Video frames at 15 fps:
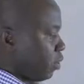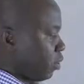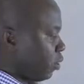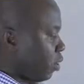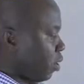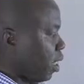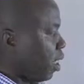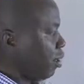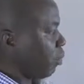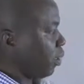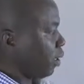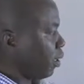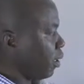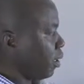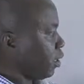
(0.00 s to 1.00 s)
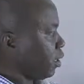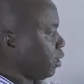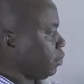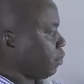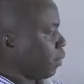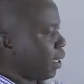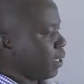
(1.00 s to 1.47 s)
So how will
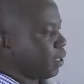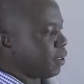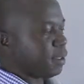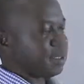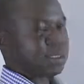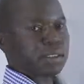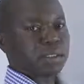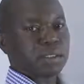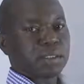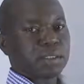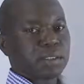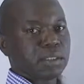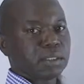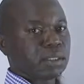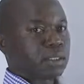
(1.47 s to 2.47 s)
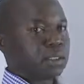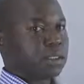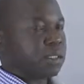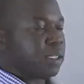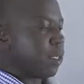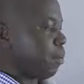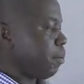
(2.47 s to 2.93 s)
this plant
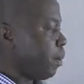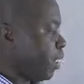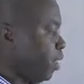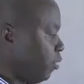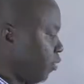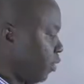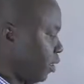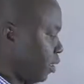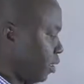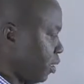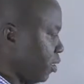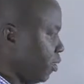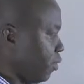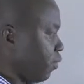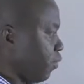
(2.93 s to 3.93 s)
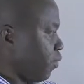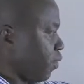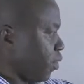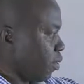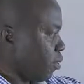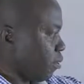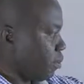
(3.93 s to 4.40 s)
benefit
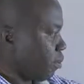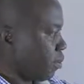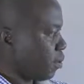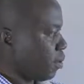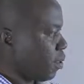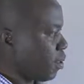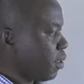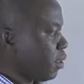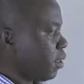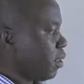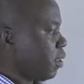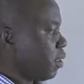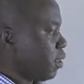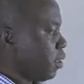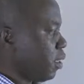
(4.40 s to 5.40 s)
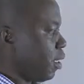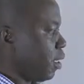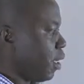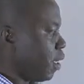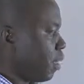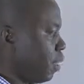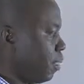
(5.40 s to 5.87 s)
from the
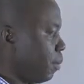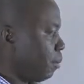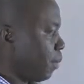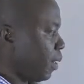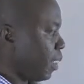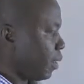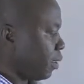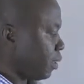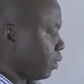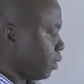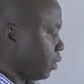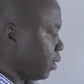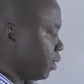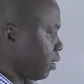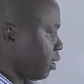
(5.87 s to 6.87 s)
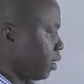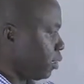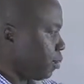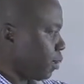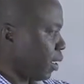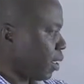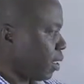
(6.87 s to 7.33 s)
other plant that has
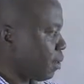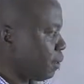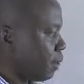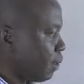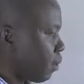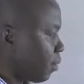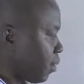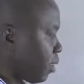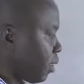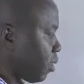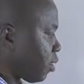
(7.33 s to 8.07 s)
become the